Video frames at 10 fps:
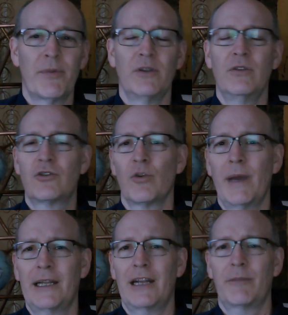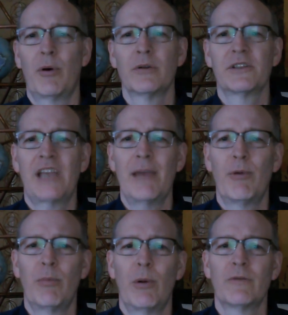the neutral magnetic pulse is
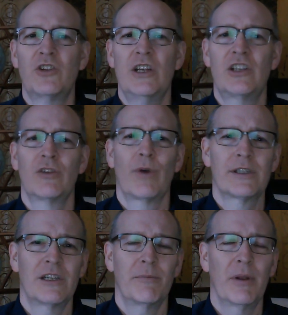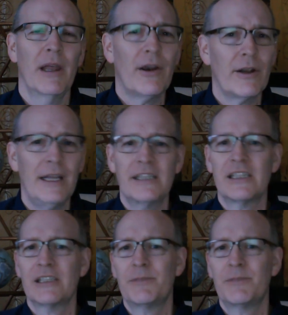capable of changing resonant polarities,